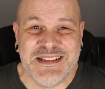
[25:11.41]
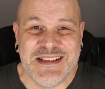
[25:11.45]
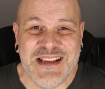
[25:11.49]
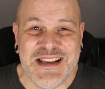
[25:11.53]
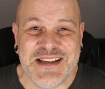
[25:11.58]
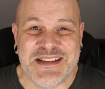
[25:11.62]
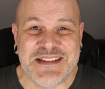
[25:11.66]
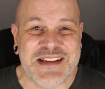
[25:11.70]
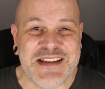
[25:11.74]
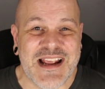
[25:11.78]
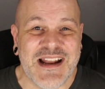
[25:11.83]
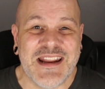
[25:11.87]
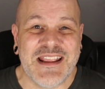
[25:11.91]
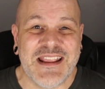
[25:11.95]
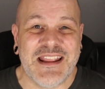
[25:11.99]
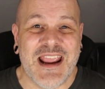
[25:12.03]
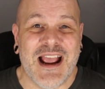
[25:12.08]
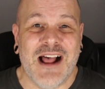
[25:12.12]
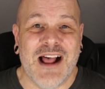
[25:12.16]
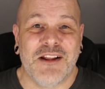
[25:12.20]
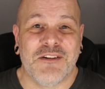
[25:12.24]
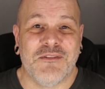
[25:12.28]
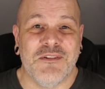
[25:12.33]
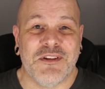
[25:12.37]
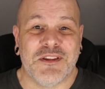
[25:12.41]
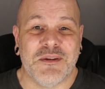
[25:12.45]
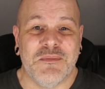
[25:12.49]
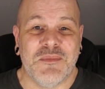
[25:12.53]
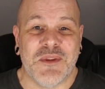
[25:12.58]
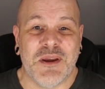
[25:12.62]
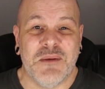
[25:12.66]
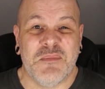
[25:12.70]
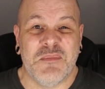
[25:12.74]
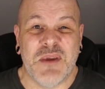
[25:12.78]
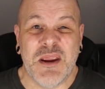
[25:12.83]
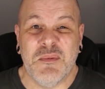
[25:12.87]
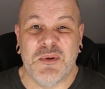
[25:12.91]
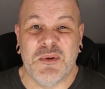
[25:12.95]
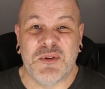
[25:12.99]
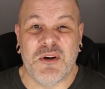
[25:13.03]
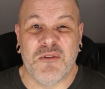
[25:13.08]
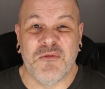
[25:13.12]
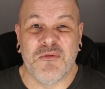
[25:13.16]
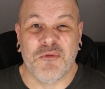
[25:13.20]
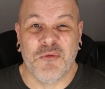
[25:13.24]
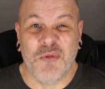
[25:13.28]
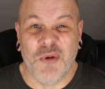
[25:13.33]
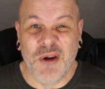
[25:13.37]
It's telling the algorithm that people
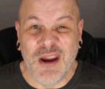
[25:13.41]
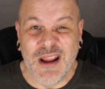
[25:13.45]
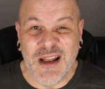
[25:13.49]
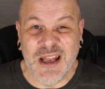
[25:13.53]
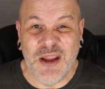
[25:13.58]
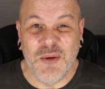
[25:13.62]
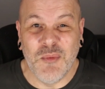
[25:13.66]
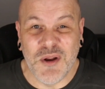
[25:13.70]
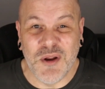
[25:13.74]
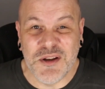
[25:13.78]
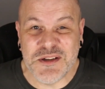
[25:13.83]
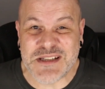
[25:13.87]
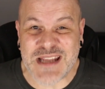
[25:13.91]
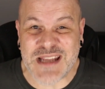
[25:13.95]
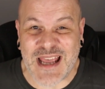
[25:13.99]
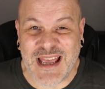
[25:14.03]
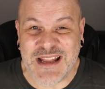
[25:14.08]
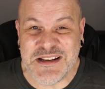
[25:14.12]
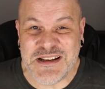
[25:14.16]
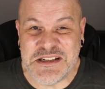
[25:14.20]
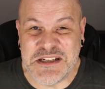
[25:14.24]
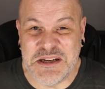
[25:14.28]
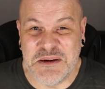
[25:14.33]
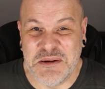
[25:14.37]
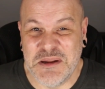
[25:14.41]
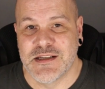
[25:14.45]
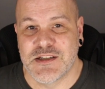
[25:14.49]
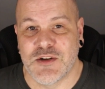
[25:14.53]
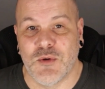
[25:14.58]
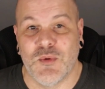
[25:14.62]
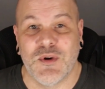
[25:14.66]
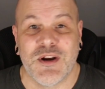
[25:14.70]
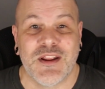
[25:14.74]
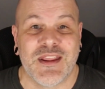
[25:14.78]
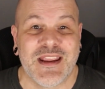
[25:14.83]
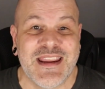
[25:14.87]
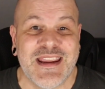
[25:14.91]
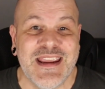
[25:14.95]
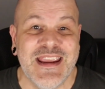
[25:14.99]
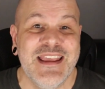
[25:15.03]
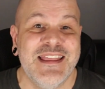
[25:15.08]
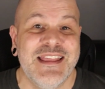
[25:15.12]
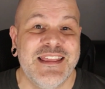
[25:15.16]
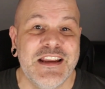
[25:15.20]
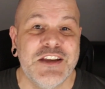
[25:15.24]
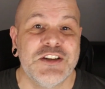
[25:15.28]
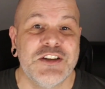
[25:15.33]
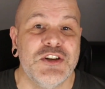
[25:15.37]
don't really want to add you. So one of the key
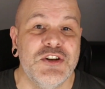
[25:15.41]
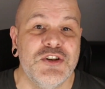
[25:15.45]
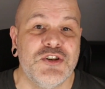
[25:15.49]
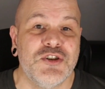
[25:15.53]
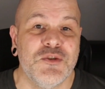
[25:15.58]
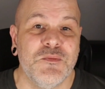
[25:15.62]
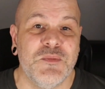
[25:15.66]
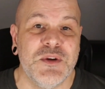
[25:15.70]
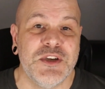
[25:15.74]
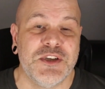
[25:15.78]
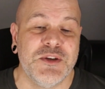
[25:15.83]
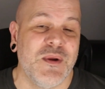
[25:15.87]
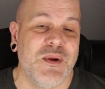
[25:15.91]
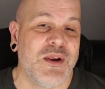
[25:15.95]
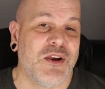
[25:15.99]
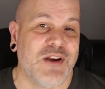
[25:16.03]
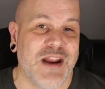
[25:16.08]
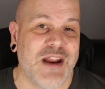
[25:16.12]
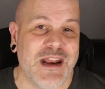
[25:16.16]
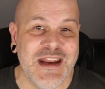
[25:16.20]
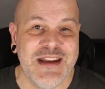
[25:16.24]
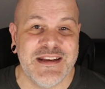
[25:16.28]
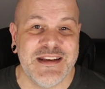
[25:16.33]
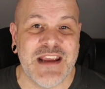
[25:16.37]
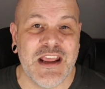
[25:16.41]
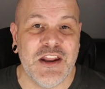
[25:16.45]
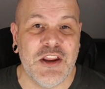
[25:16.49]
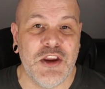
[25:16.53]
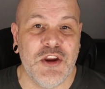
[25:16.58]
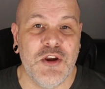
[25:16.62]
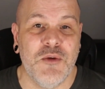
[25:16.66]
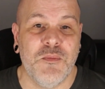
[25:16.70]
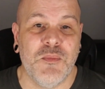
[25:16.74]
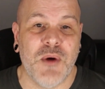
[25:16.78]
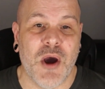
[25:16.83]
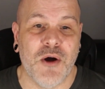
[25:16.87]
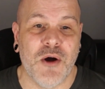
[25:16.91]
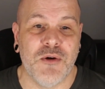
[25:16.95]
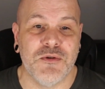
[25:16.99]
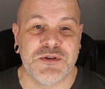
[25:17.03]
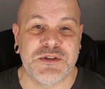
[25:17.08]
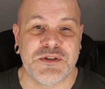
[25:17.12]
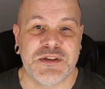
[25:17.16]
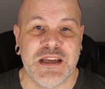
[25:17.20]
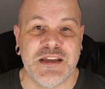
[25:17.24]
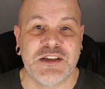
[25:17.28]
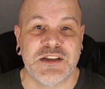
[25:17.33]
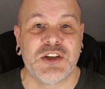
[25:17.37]
things that you should be doing on any day that you
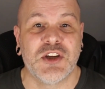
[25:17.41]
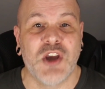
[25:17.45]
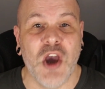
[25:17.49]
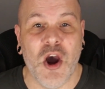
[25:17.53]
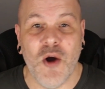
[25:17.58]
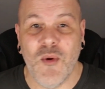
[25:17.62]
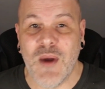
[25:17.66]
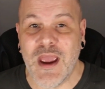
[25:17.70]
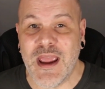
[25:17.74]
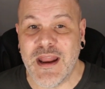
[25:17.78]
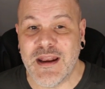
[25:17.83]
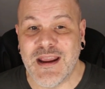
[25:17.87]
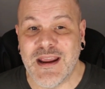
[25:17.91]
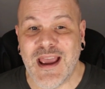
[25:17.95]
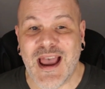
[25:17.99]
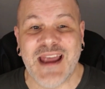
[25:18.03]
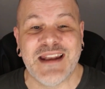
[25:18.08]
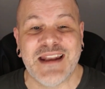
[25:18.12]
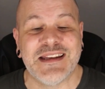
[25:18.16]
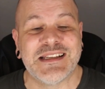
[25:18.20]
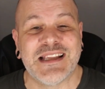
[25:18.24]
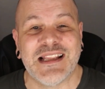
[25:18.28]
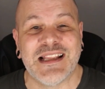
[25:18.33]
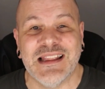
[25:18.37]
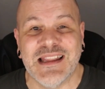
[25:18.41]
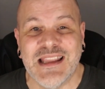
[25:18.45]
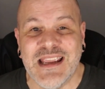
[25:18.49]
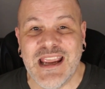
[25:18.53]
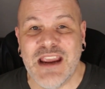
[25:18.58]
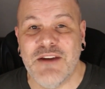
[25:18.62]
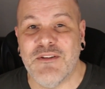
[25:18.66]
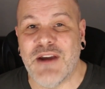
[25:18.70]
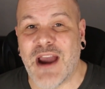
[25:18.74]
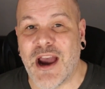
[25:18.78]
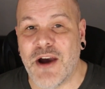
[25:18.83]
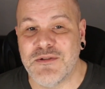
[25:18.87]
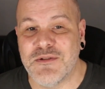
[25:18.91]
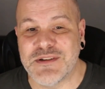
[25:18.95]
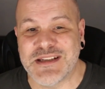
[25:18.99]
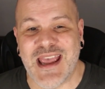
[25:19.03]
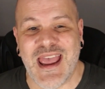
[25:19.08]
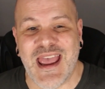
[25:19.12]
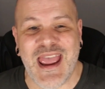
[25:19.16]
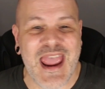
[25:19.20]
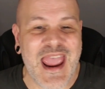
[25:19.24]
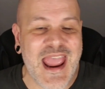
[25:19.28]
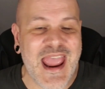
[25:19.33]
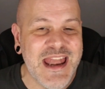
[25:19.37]
post is go in and clear out
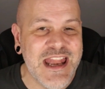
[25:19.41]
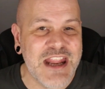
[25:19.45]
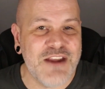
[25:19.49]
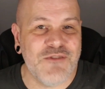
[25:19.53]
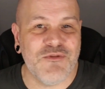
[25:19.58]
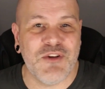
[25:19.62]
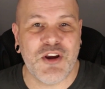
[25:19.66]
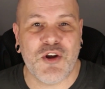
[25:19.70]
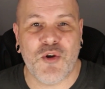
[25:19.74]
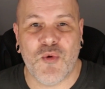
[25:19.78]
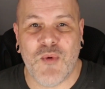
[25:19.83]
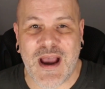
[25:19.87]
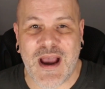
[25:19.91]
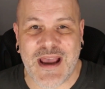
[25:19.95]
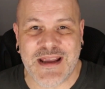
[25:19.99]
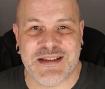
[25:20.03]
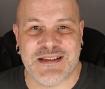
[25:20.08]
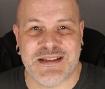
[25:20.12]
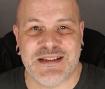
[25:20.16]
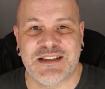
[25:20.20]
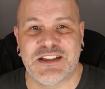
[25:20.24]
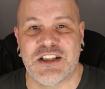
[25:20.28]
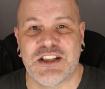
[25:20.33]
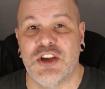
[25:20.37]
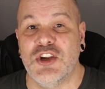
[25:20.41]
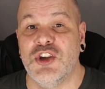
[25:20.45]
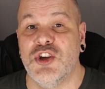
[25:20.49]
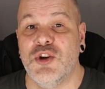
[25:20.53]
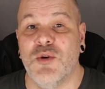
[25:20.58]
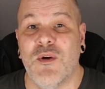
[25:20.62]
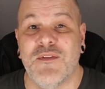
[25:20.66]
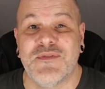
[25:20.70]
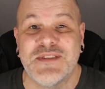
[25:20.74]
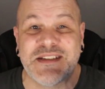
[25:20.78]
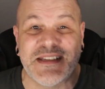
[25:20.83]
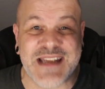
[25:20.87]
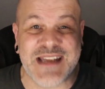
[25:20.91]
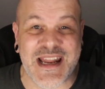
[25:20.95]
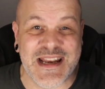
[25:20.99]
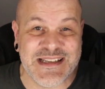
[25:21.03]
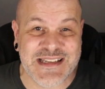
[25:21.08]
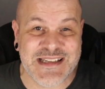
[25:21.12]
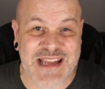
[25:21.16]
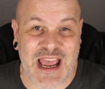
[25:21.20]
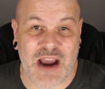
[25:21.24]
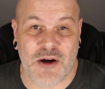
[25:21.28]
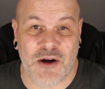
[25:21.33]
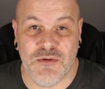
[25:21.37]
any requests that you have
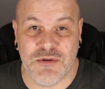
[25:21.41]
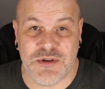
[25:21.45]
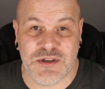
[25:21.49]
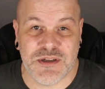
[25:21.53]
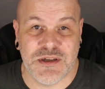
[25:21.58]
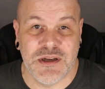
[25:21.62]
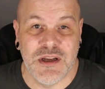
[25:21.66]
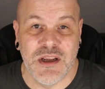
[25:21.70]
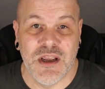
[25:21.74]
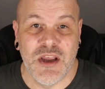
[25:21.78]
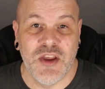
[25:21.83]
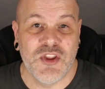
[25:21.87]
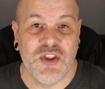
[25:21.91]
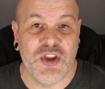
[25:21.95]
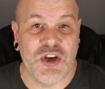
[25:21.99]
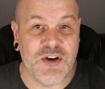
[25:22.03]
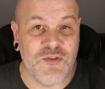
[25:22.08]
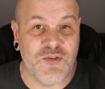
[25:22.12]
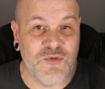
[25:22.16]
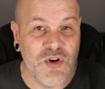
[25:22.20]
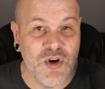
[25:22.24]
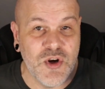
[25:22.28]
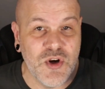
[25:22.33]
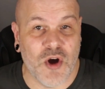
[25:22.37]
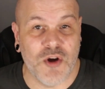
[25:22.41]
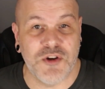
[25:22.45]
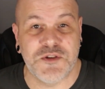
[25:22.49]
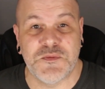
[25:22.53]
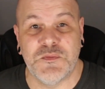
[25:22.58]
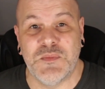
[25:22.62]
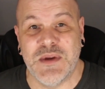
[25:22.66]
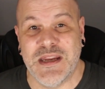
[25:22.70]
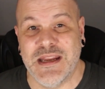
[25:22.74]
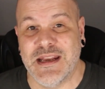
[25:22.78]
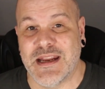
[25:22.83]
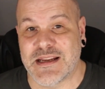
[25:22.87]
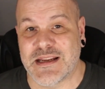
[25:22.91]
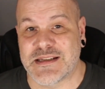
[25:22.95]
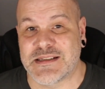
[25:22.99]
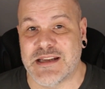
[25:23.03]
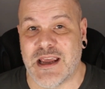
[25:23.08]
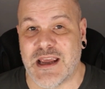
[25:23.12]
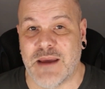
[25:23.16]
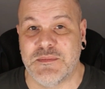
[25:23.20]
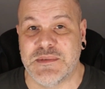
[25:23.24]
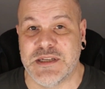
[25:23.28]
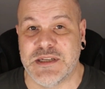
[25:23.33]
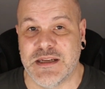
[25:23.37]
sent out that have not been
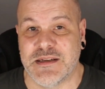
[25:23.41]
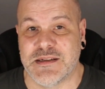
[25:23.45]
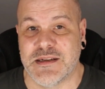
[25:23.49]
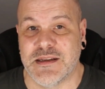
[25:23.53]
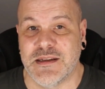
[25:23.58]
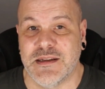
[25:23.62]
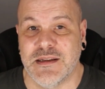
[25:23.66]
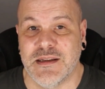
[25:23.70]
accepted.